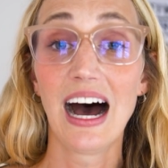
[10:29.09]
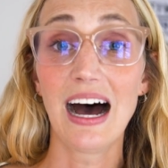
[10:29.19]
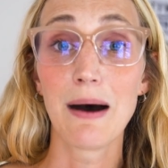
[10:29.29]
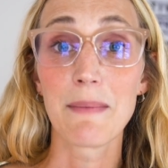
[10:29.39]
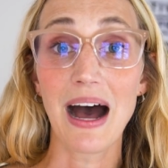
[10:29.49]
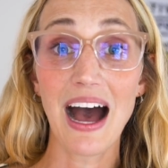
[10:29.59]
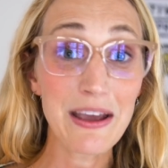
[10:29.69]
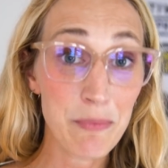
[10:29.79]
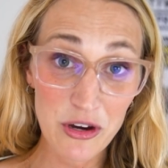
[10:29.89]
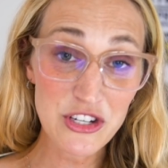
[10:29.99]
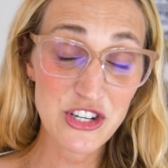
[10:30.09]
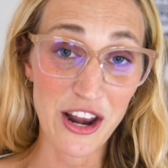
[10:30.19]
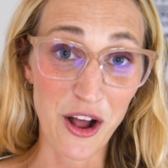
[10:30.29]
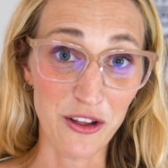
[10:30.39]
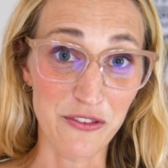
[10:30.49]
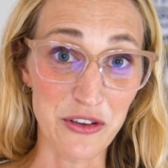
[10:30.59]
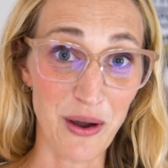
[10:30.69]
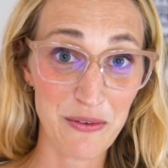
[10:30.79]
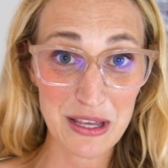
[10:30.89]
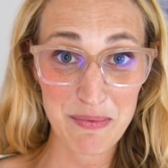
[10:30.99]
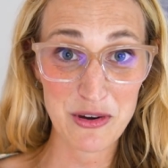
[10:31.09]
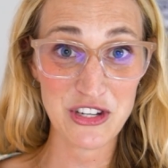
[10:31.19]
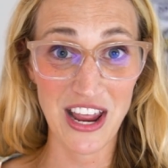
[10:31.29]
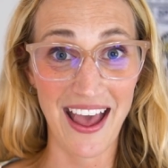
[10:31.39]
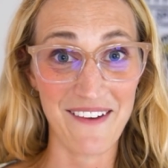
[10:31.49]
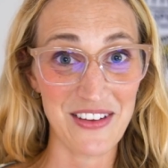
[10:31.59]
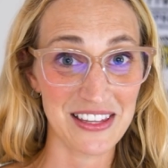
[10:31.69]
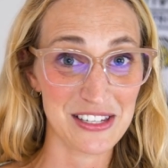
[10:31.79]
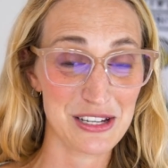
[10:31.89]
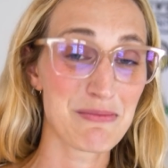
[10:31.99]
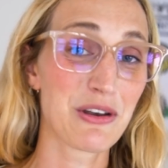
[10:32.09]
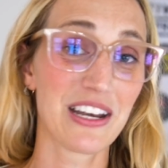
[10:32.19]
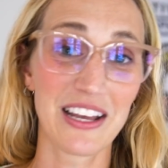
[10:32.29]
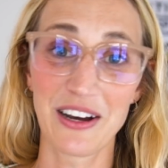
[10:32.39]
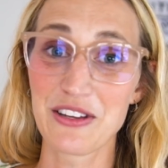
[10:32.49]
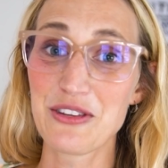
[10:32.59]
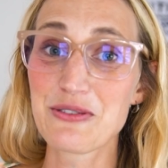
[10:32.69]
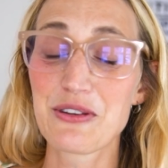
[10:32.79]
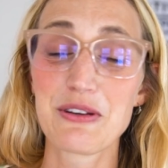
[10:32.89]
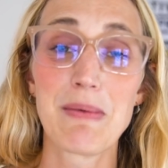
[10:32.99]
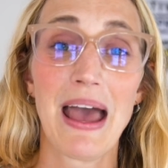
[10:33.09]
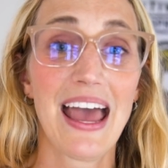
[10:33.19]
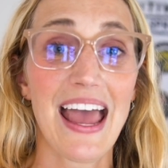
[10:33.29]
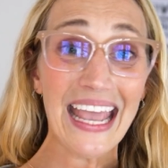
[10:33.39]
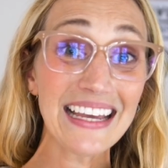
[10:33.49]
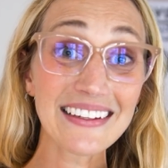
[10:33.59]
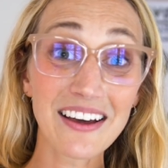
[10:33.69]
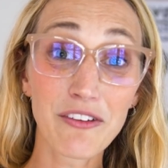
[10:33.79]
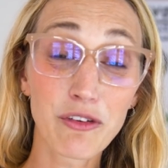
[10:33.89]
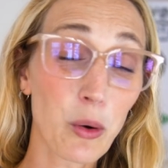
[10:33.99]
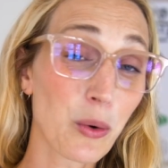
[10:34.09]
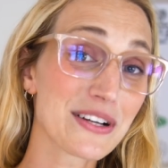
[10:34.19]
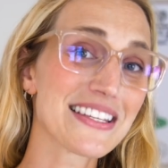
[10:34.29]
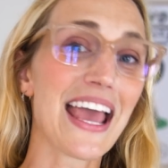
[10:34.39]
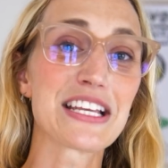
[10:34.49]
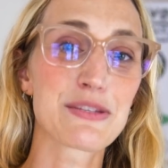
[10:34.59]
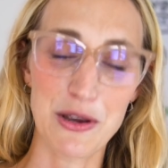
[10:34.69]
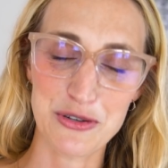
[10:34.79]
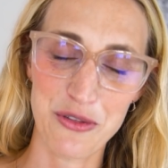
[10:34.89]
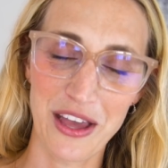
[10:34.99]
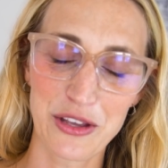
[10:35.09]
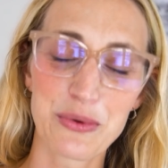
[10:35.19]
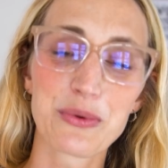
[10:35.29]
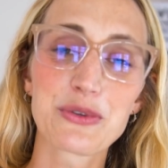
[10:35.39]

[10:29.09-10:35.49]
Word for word: I appreciate all of you. I really appreciate having this community on YouTube. And of course, a special thank you